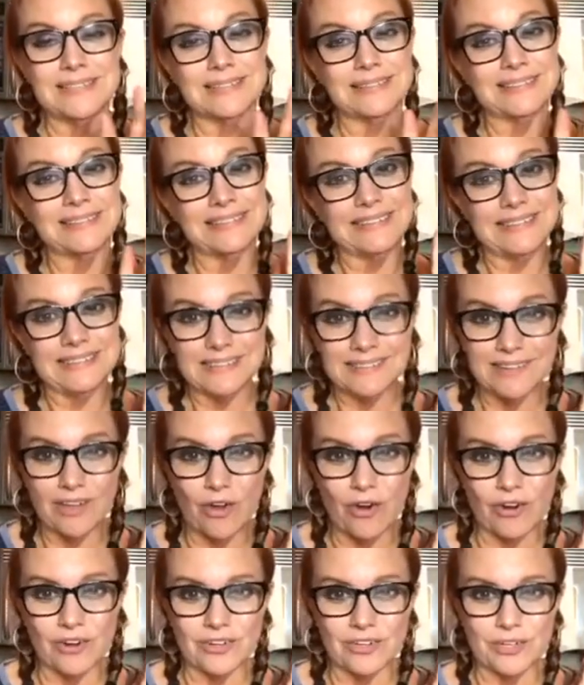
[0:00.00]
It's a
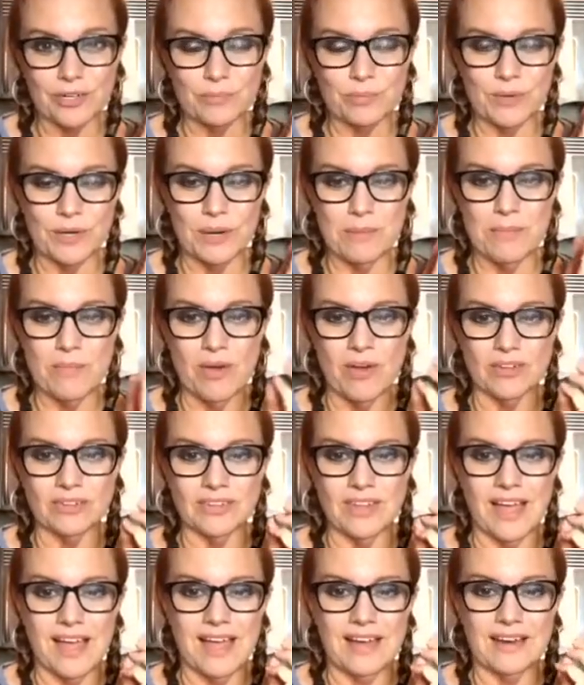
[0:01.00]
little harder to print them
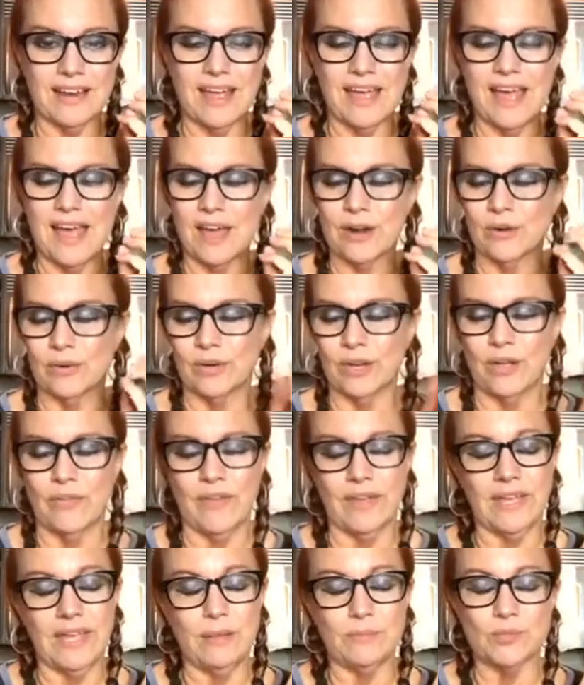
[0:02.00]
online. I don't
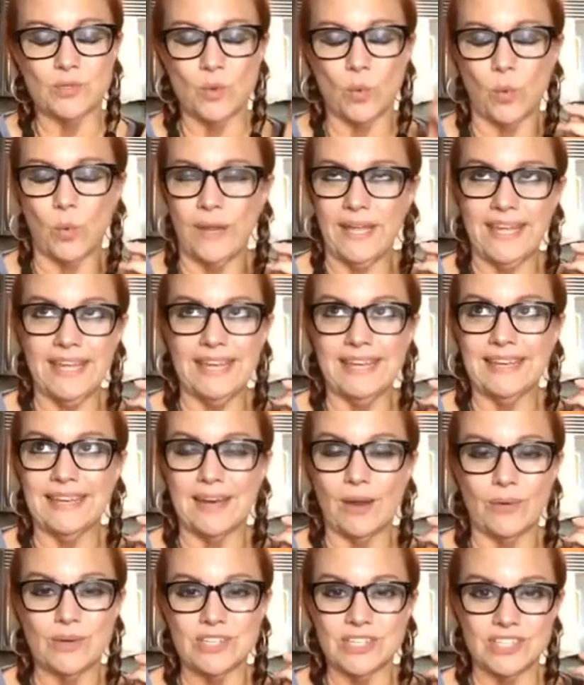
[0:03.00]
know. They keep tweaking
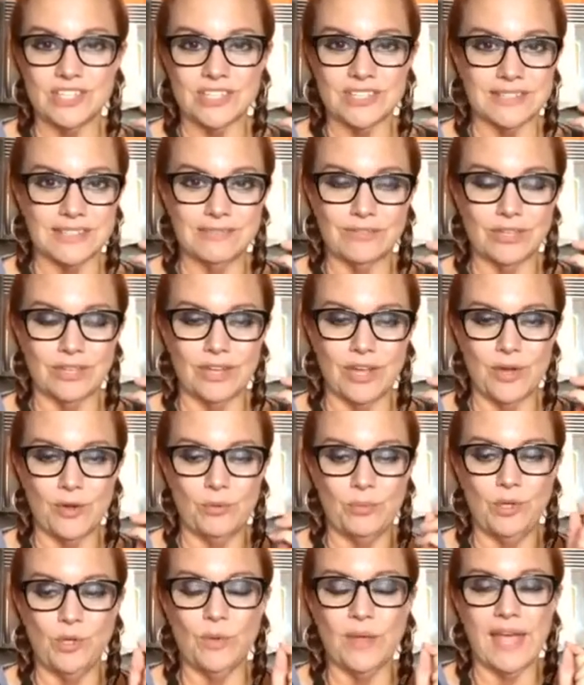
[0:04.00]
it. I wish they just leave it
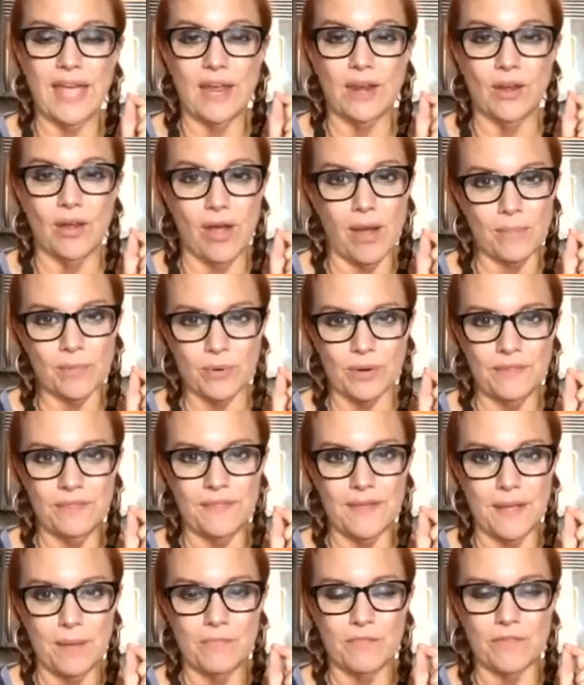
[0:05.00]
alone. You cannot
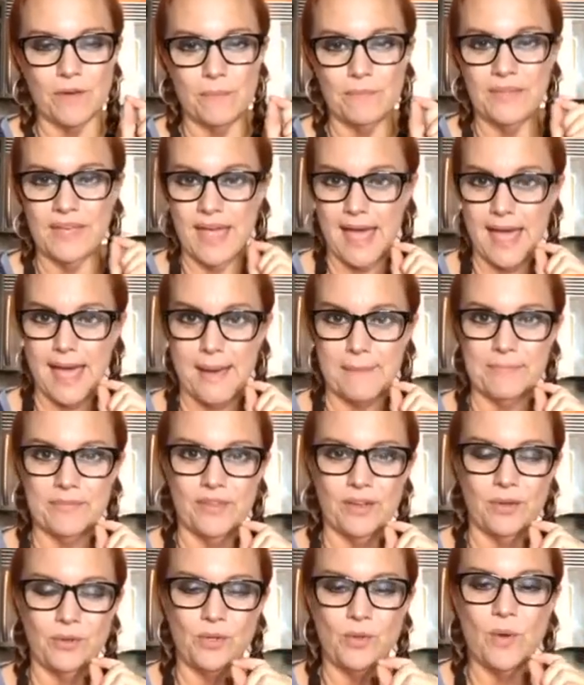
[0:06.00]
print them from the
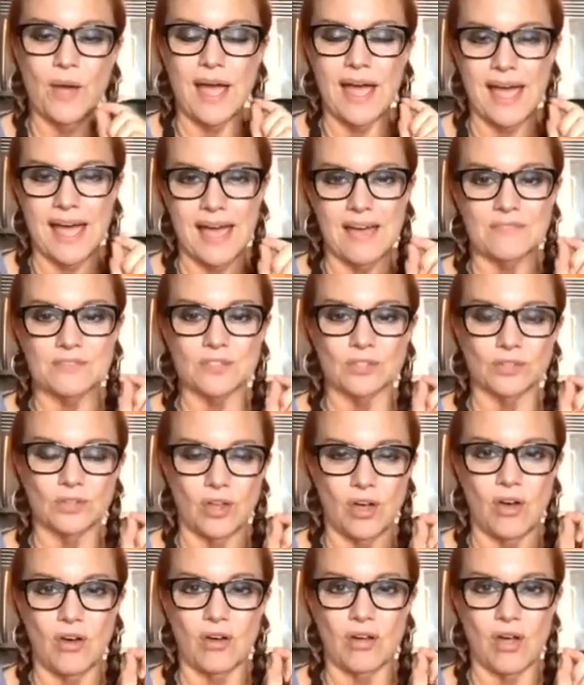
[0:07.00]
app though. You have to
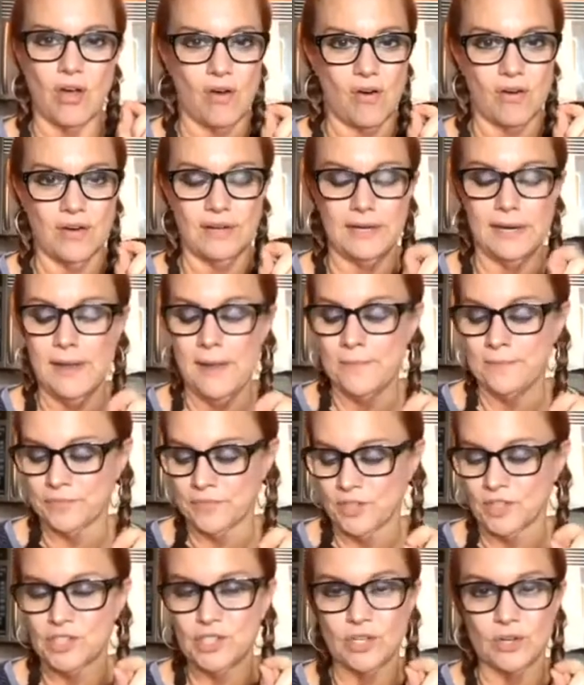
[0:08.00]
log on
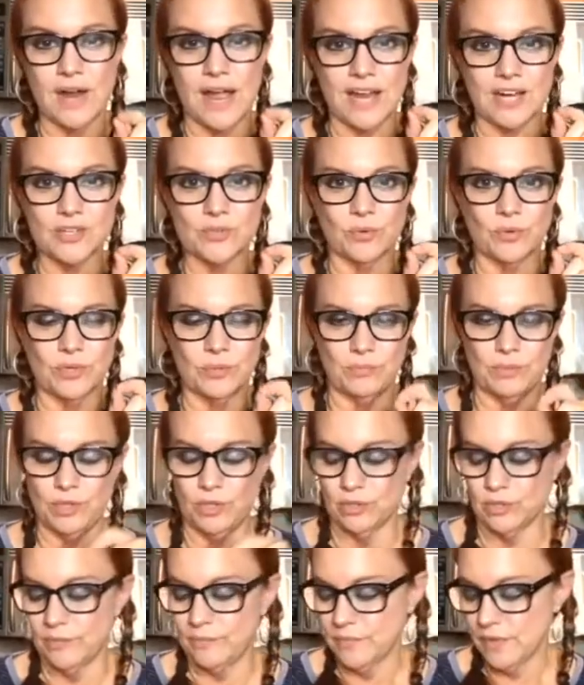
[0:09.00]
to your actual
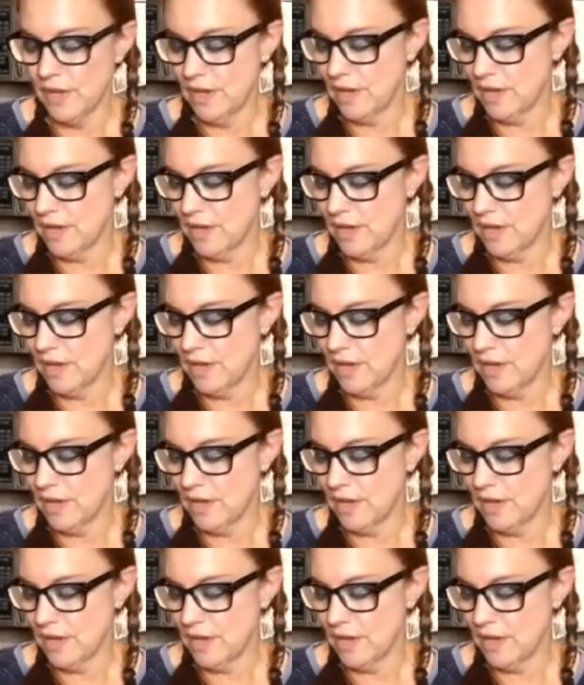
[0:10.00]
computer.